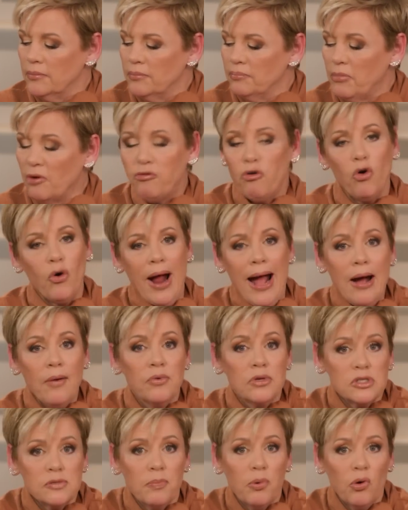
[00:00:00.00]
Before I
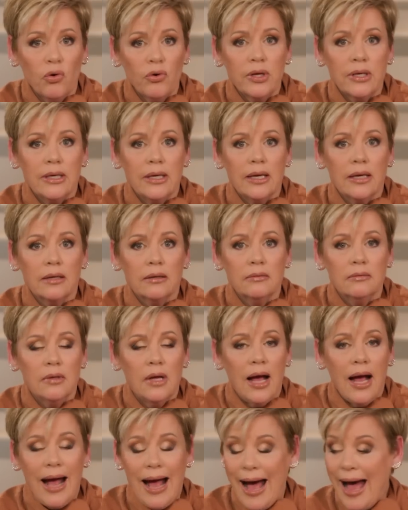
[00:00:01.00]
was born again,
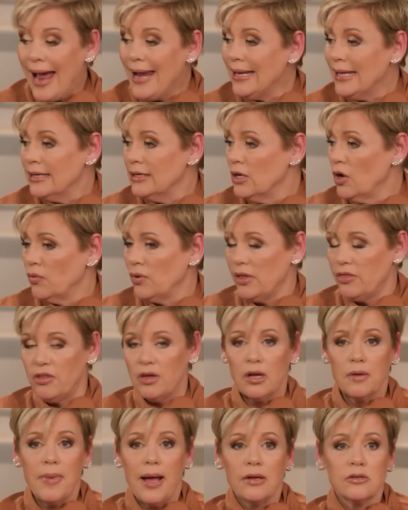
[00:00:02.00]
I didn't know
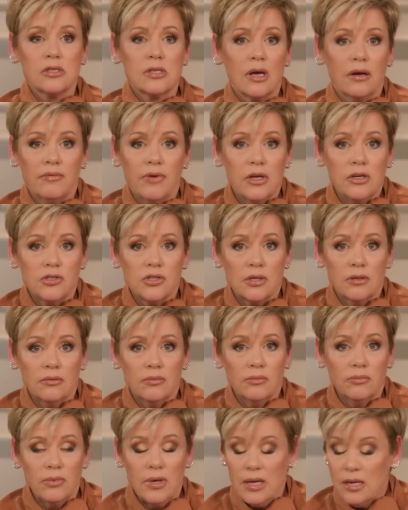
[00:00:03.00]
anything about salvation.
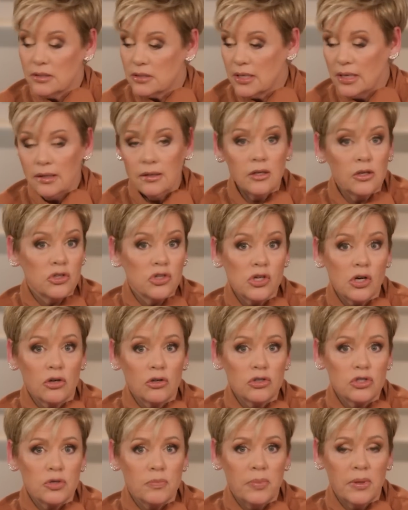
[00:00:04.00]
We attended
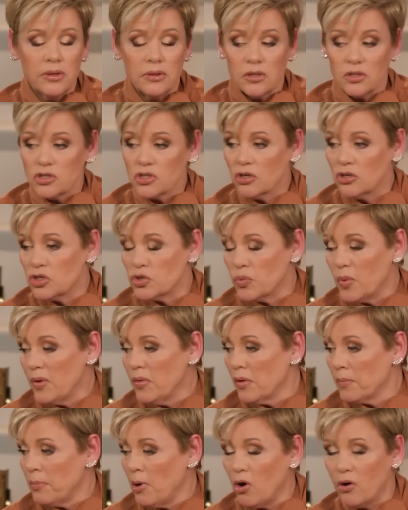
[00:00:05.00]
church, but the church we
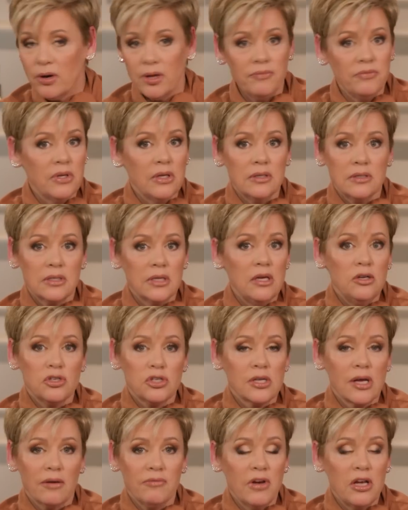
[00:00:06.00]
were part of didn't teach
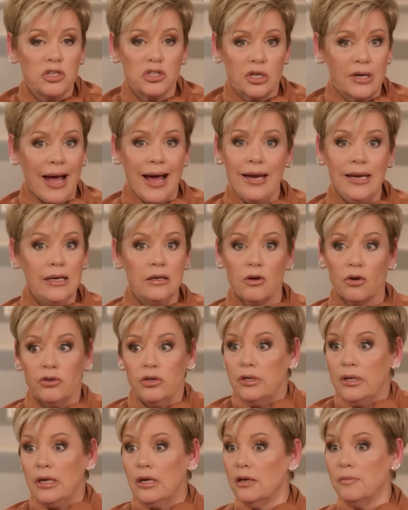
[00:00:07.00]
salvation. I didn't know
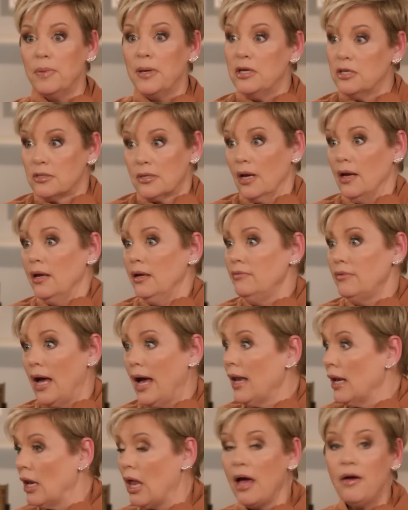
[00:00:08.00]
you needed to be saved.
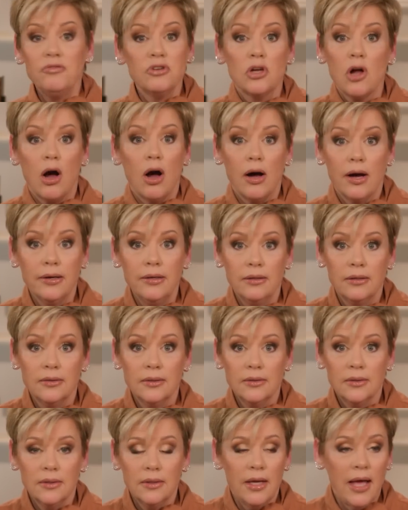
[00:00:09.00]
I loved God,
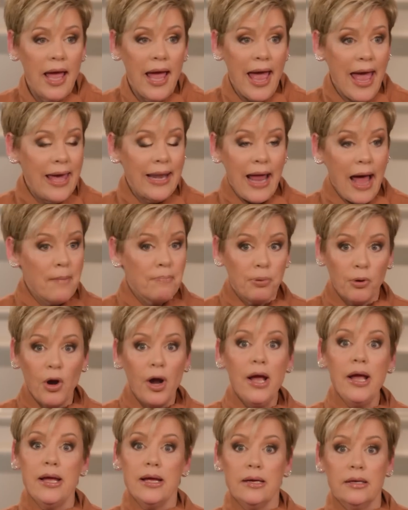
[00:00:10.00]
and I
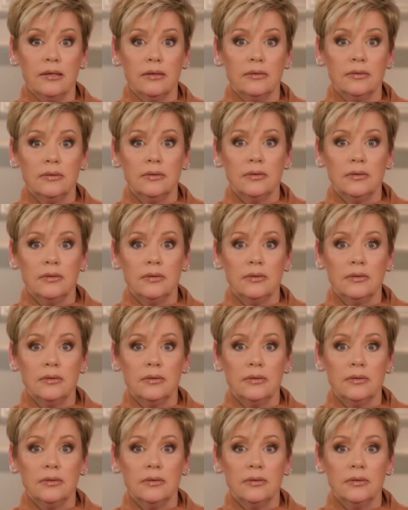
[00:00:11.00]
prayed.